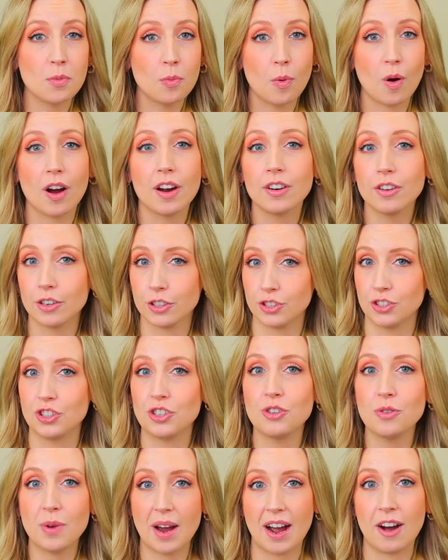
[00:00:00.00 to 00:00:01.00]
one or
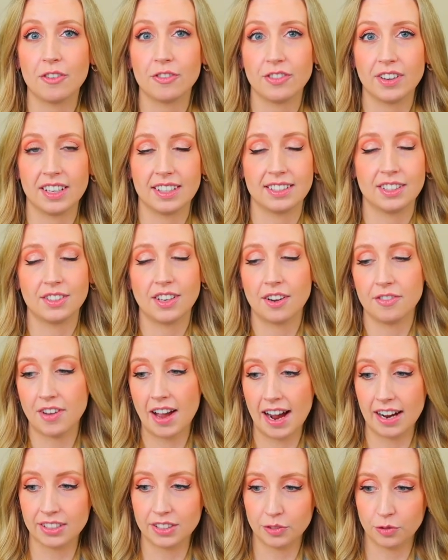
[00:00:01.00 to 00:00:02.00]
two outfits of
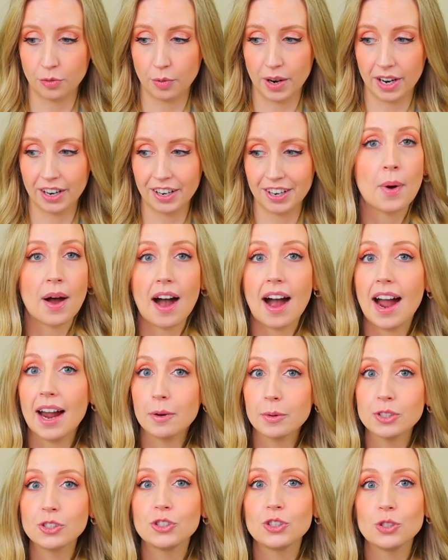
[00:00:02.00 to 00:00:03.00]
activewear, but I
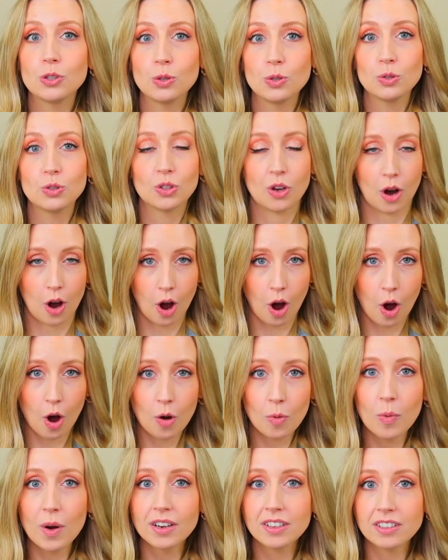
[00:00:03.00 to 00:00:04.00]
would choose
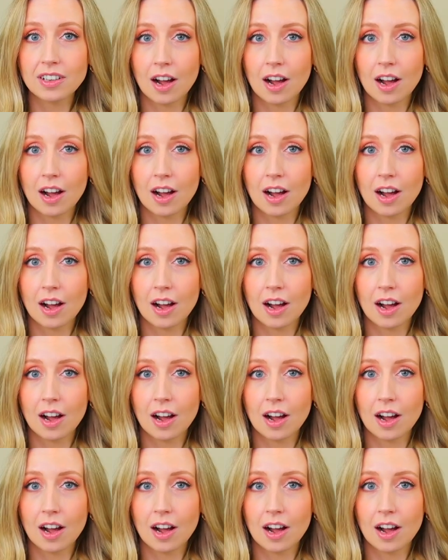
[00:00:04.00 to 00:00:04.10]
all one